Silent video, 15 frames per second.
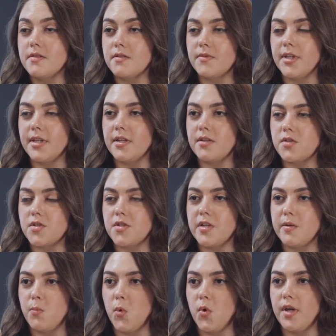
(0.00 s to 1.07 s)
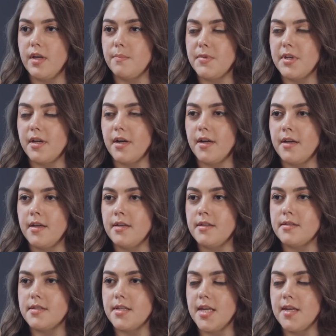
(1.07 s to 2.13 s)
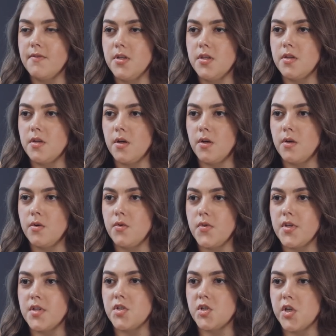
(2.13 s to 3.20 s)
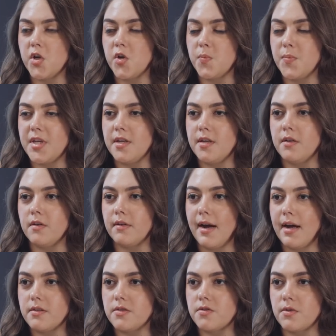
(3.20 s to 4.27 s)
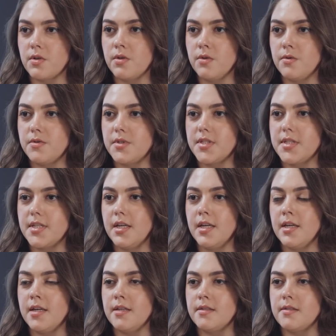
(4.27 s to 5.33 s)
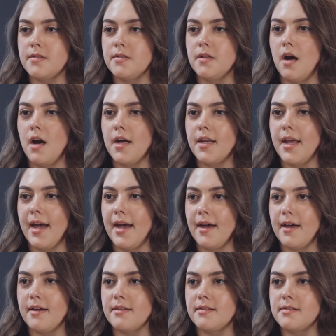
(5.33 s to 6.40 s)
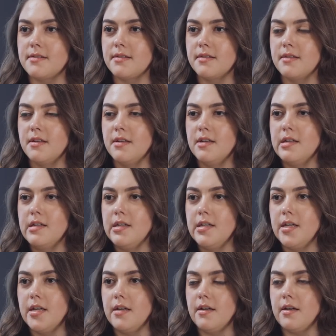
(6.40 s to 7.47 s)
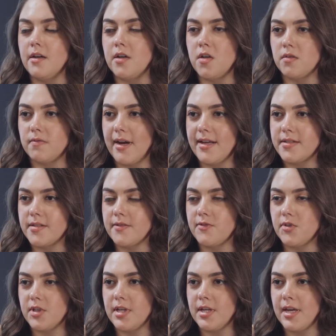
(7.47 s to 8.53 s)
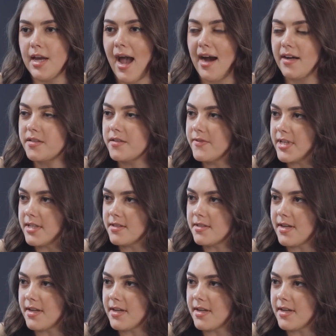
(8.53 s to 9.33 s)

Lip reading: a really interesting point, because even though the GOP grassroots is not as aggressively activist